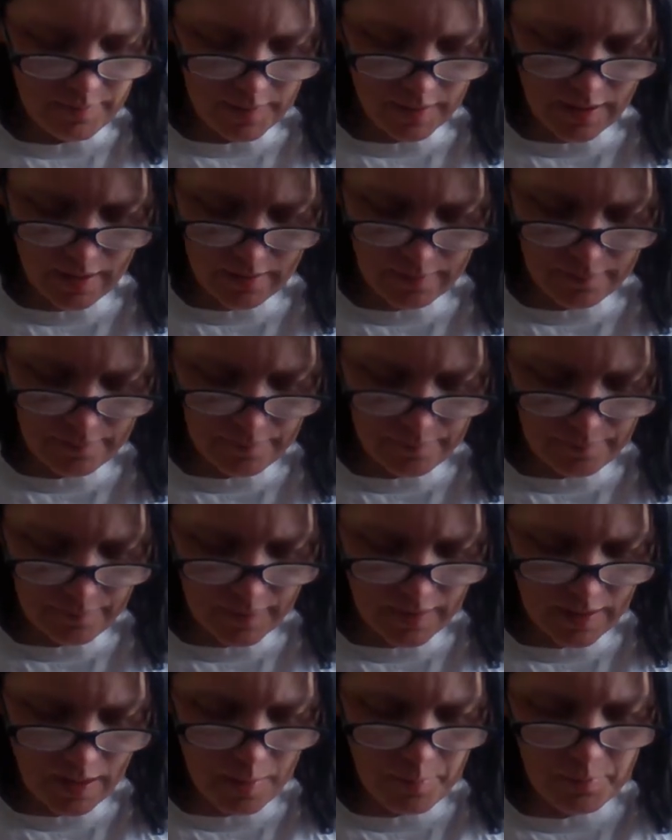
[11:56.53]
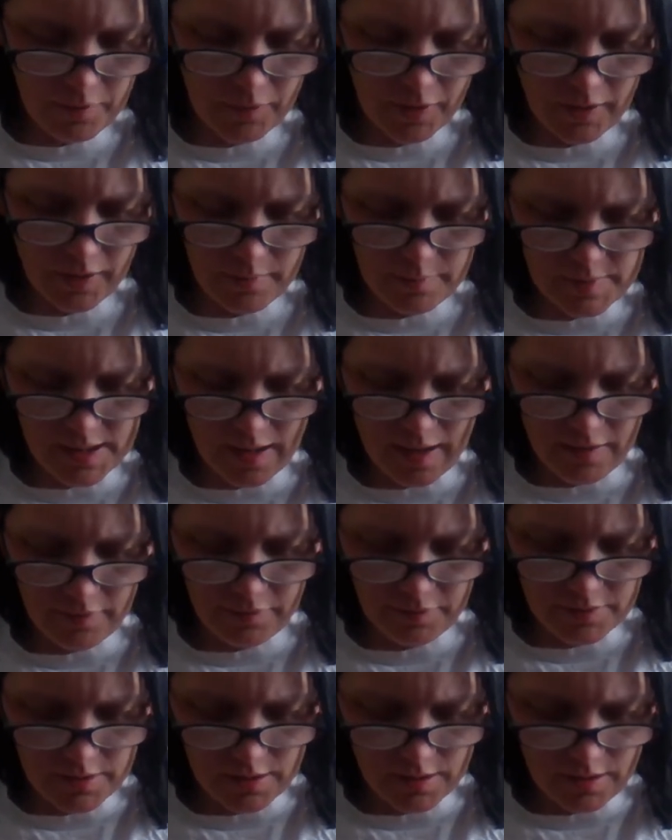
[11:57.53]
Okay, couple of items left.